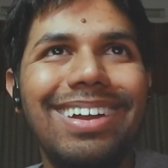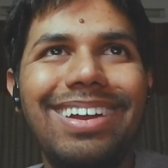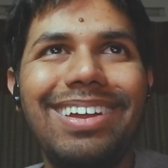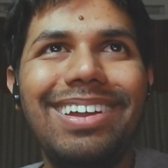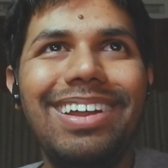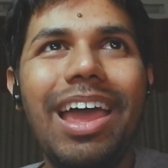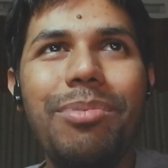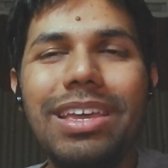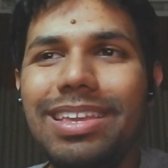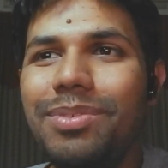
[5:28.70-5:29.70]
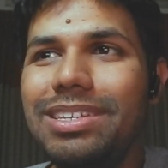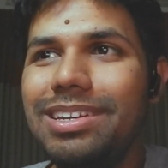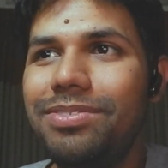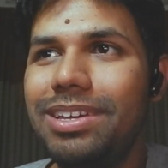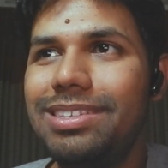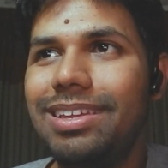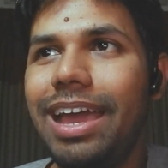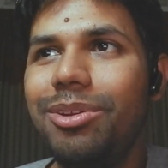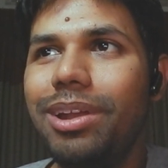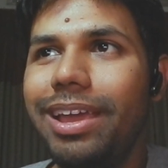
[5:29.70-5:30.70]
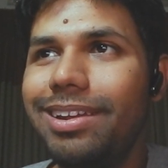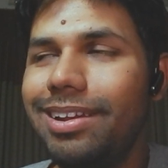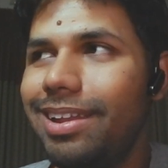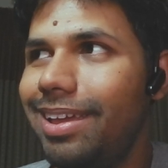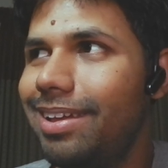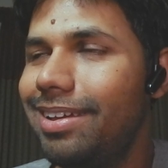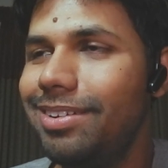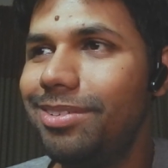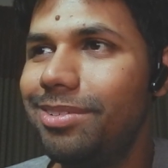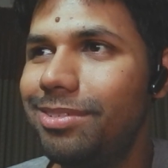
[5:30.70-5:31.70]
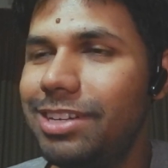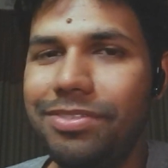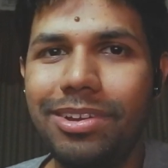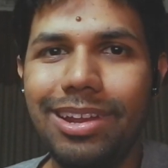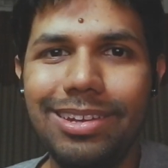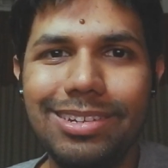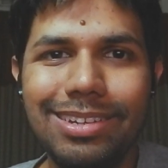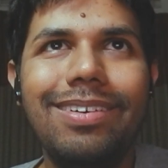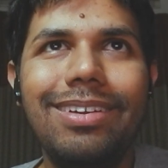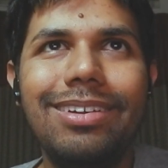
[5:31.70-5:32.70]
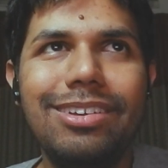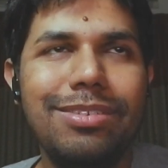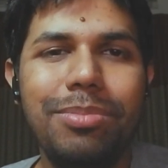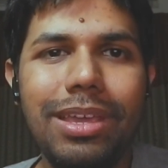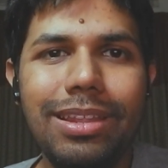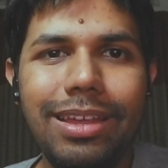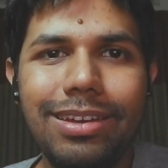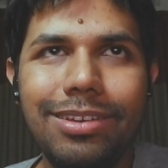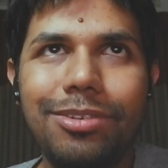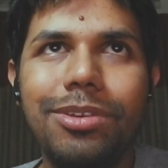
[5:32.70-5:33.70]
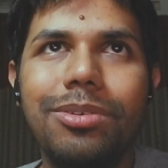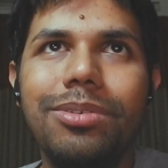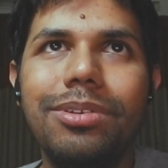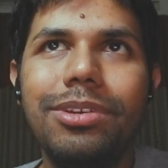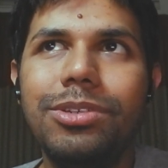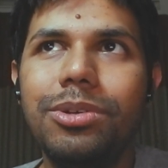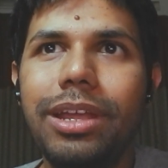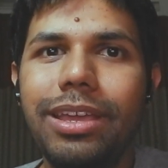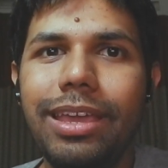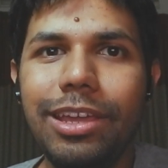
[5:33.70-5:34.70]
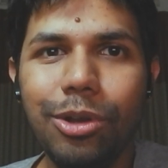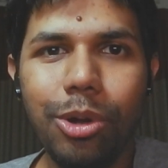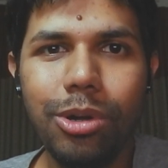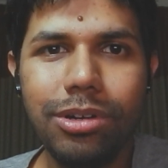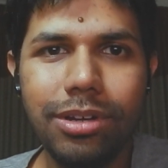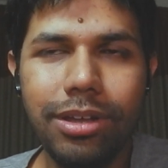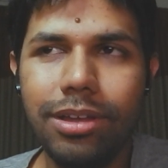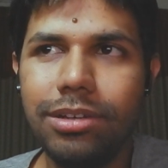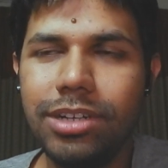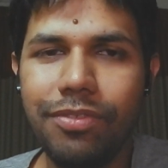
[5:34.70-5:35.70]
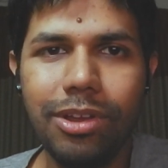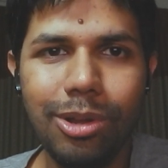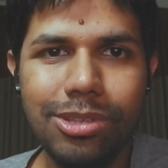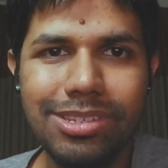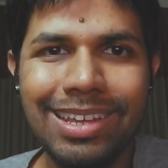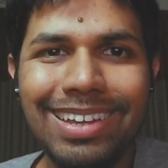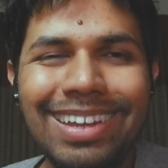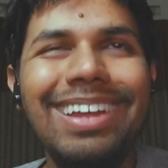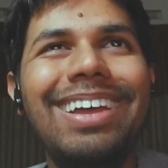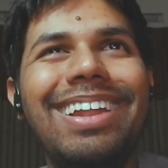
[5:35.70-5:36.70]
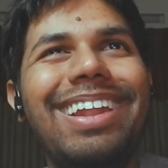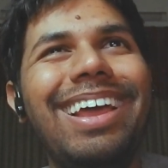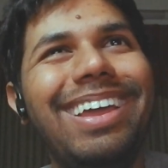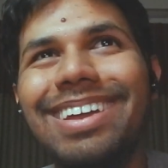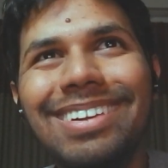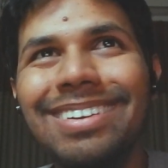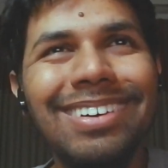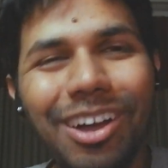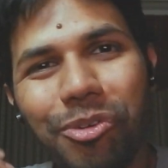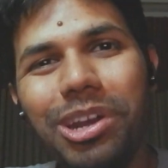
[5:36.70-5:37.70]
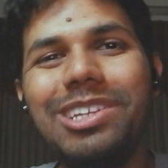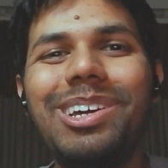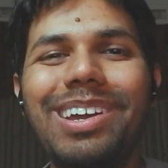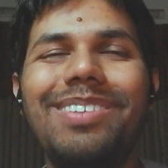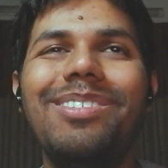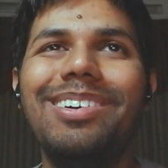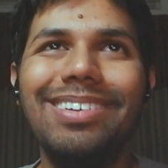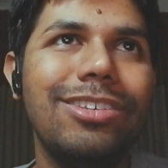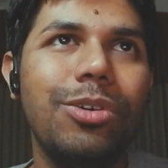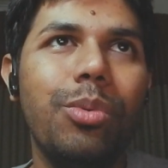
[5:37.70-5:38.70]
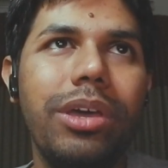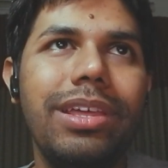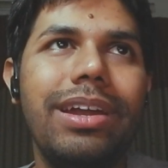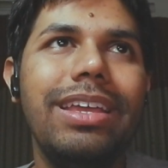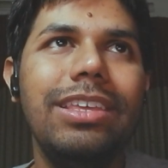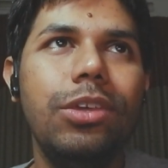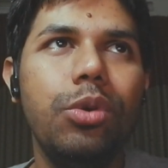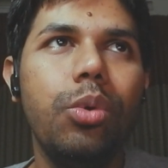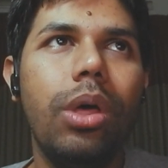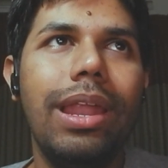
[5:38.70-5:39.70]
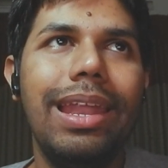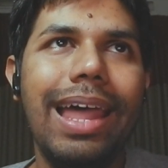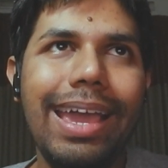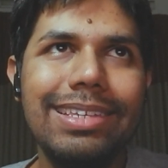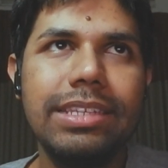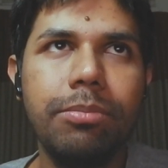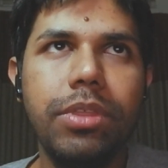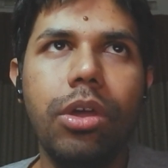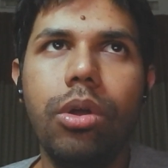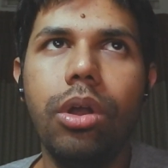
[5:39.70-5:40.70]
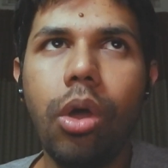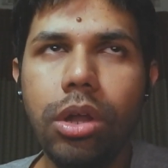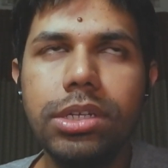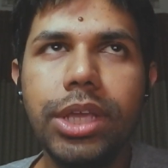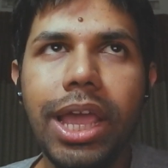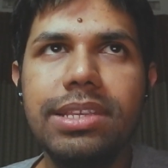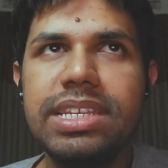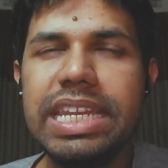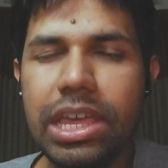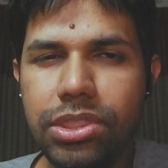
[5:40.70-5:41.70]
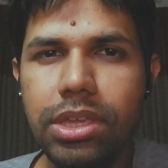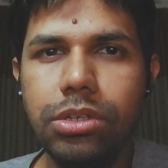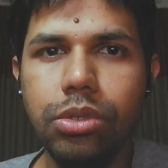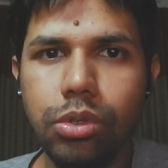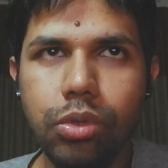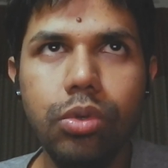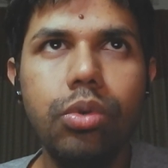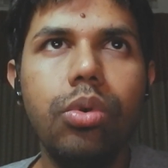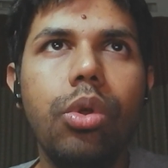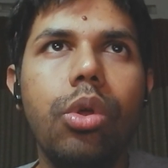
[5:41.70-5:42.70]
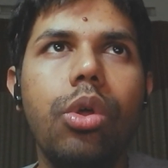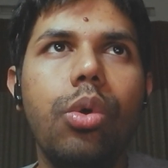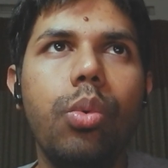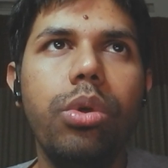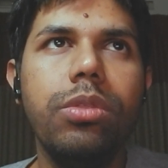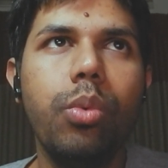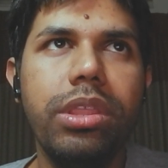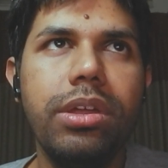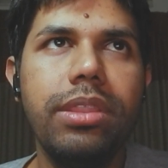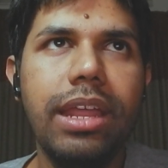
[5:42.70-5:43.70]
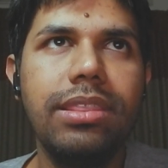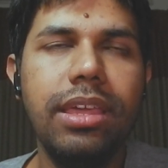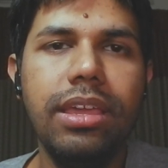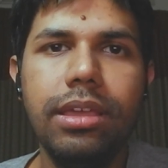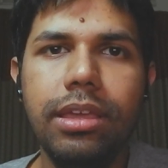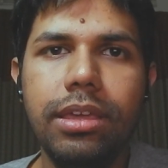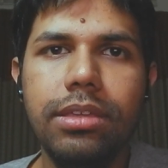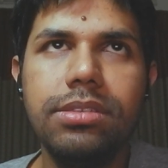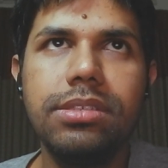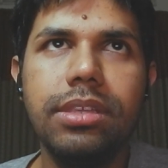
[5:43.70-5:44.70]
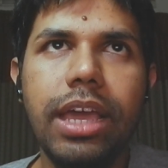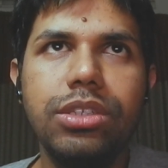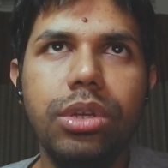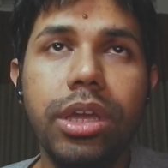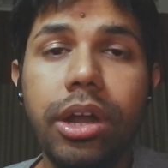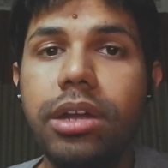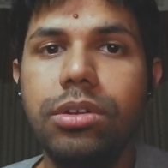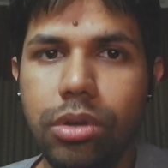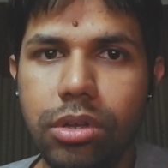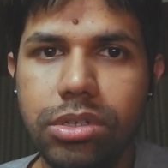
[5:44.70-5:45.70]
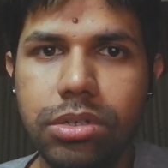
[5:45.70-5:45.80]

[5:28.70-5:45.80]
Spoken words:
I mean, imagine if I said I don't like you know, traffic light, right? Doesn't mean that you know you should like ignore traffic laws. Like, what are you talking about? So whether you like something or not has nothing to do with whether that thing is actually correct or not.